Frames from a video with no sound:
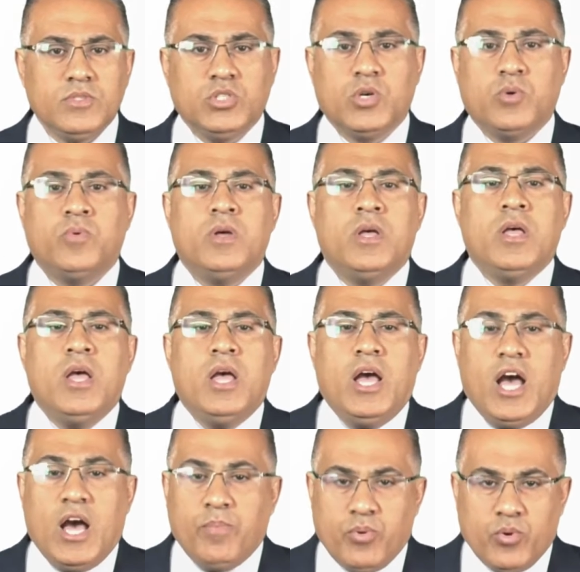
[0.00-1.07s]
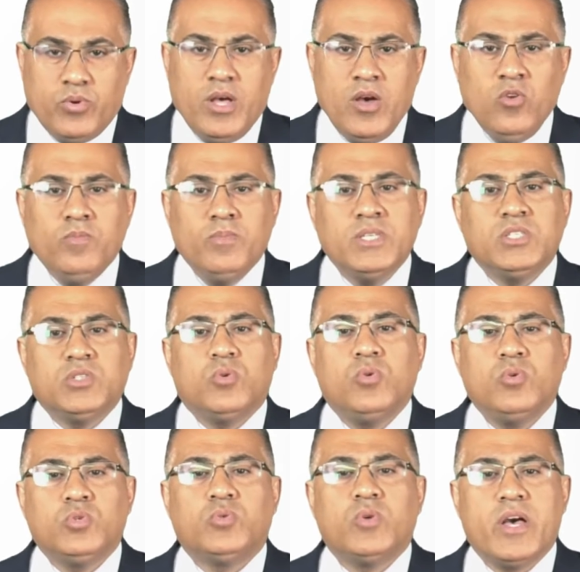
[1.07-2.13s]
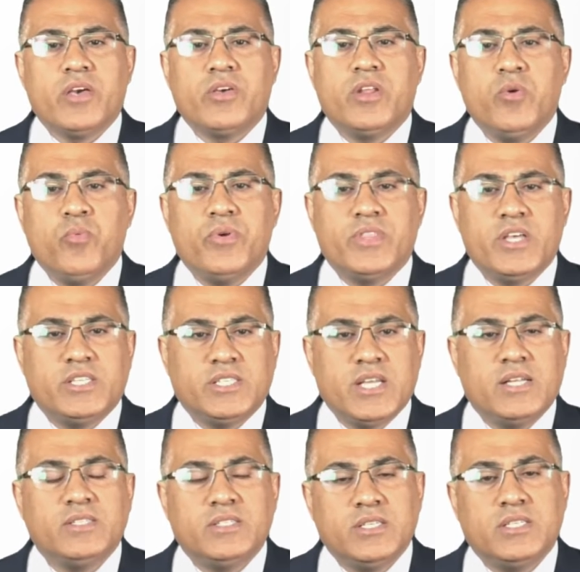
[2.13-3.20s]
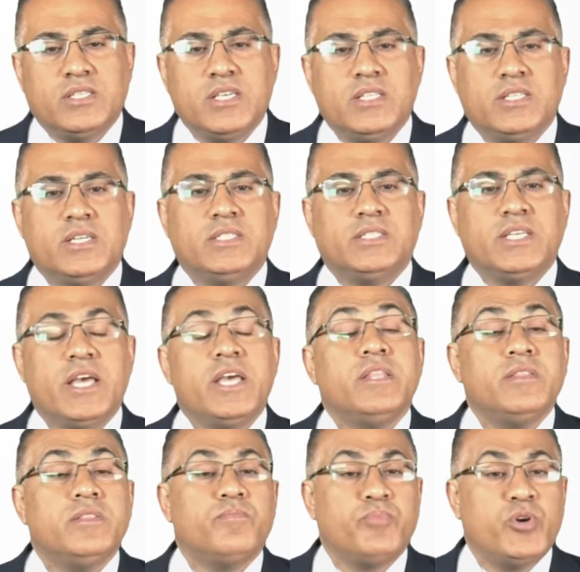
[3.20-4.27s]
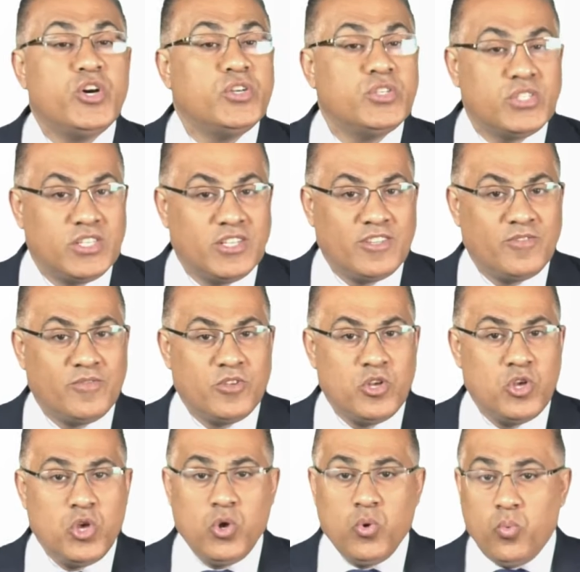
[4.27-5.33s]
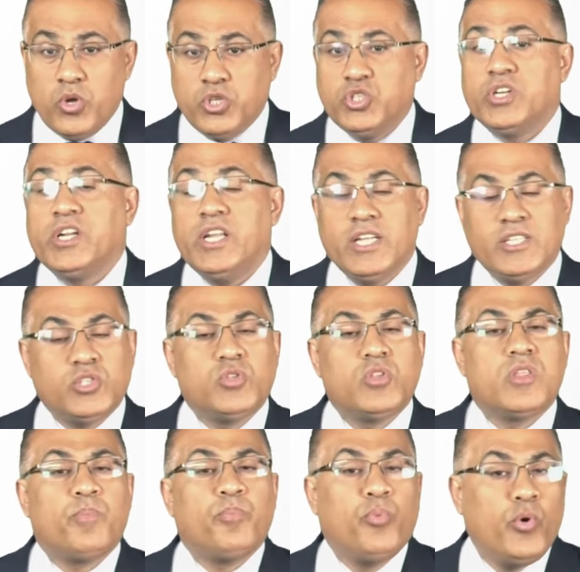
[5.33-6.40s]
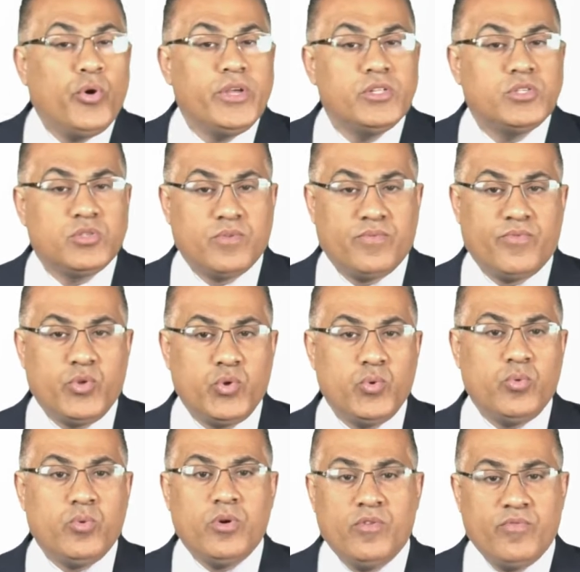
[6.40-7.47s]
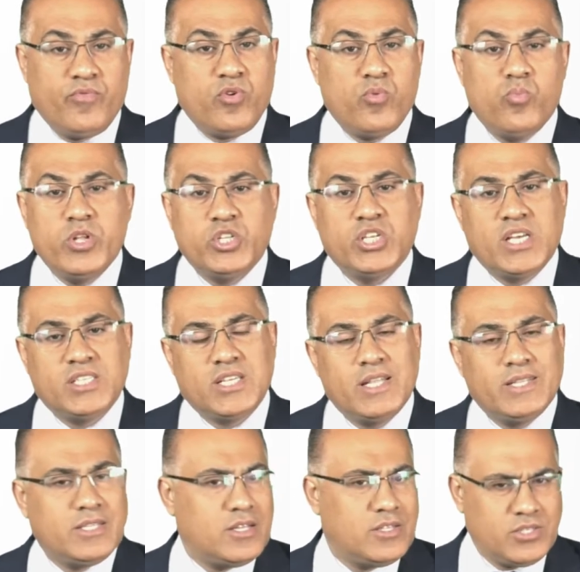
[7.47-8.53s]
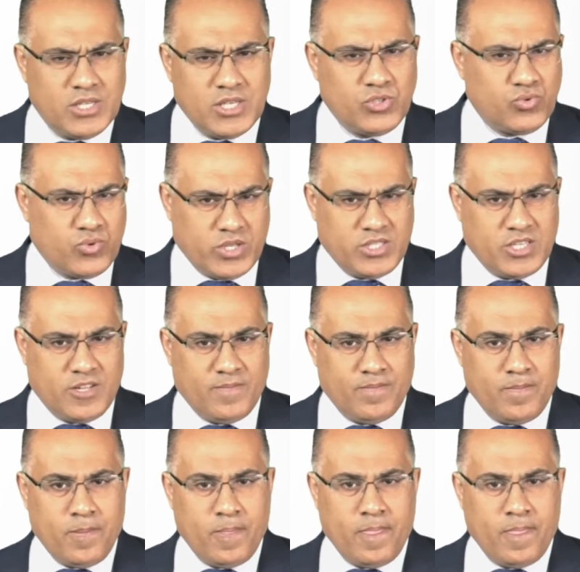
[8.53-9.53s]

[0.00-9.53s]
So, a pronoun must also agree with its antecedent in person, which relates to the points of view from which a sentence is written.